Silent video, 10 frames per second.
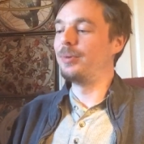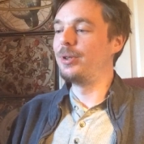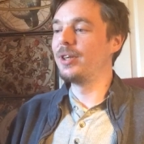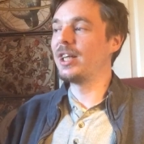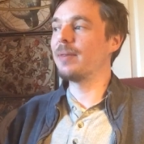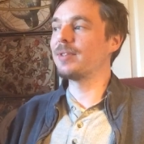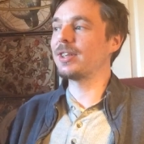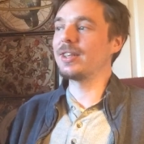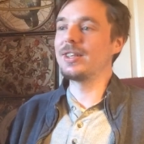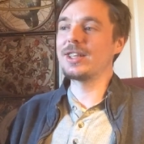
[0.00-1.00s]
doing him
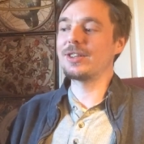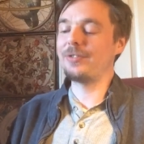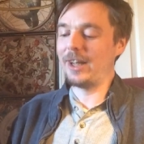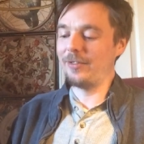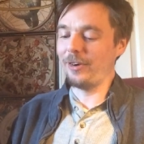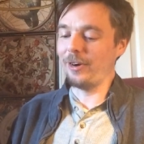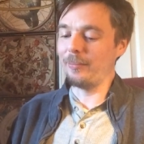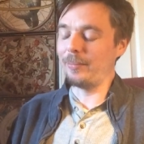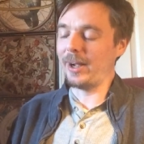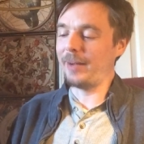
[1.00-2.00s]
such a disfavor
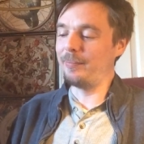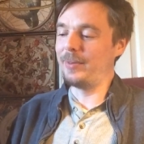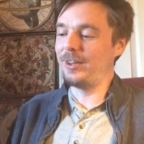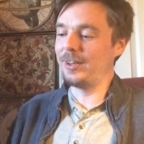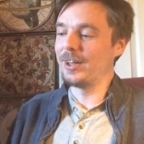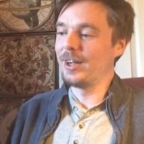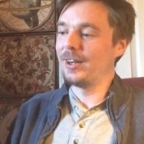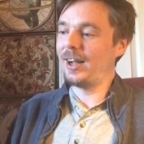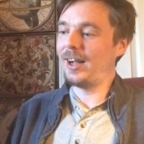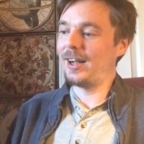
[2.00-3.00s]
by being
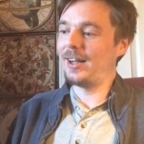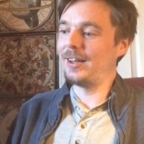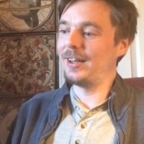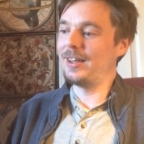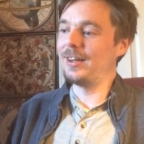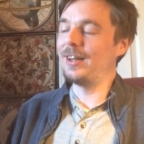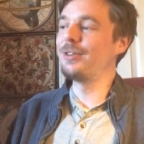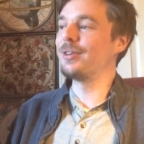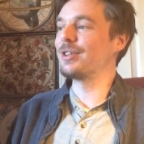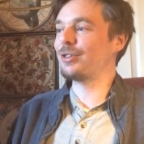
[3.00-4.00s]
uh, in,
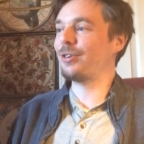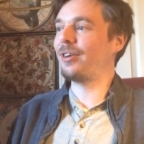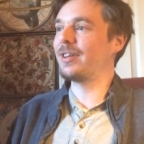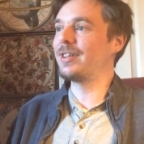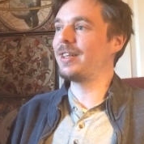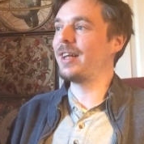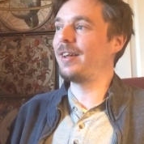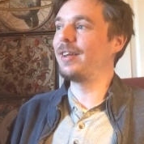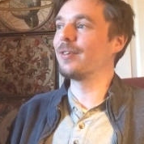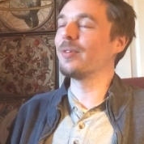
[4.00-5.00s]
into astrology
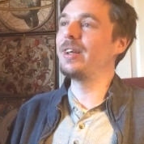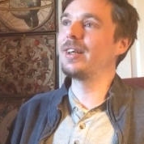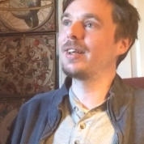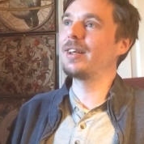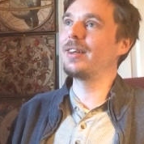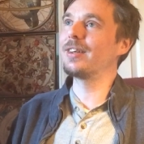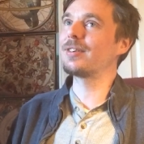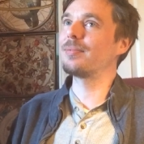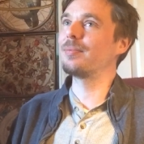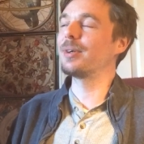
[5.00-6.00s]
and then reading
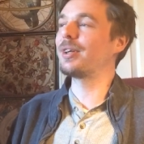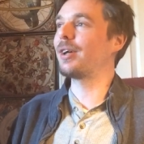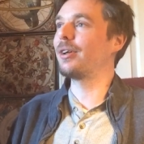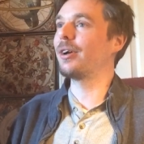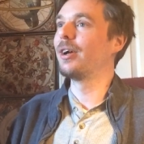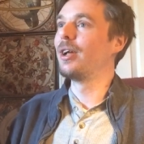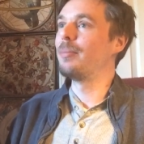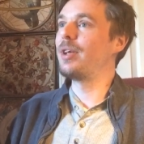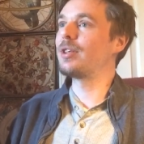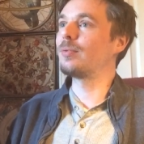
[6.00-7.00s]
this particular
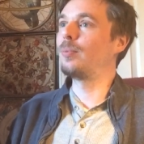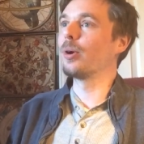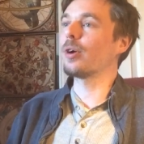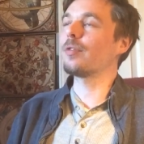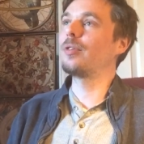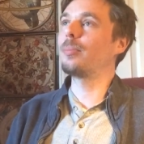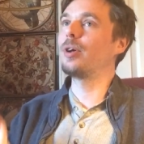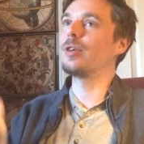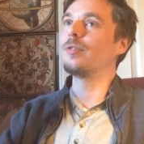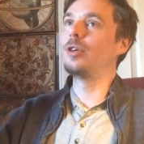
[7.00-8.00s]
piece of work from the
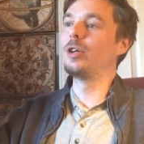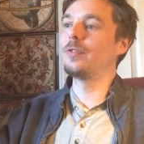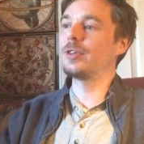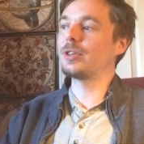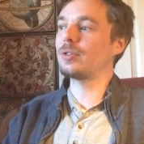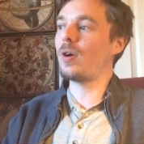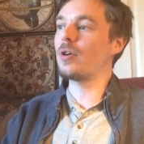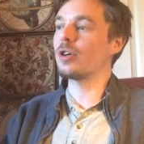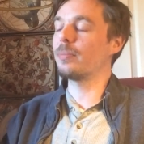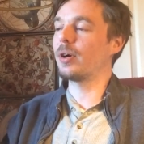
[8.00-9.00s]
point of view of an
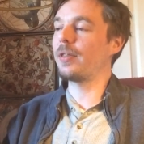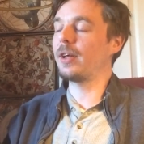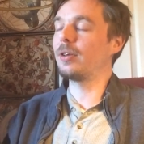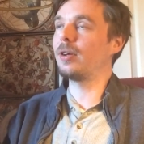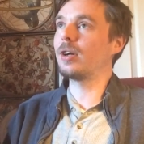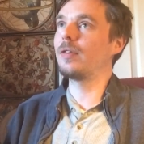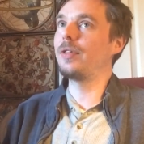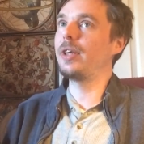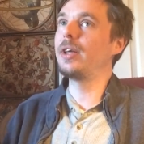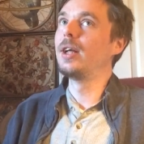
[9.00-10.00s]
astrologer but i think a lot
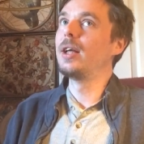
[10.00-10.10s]
of the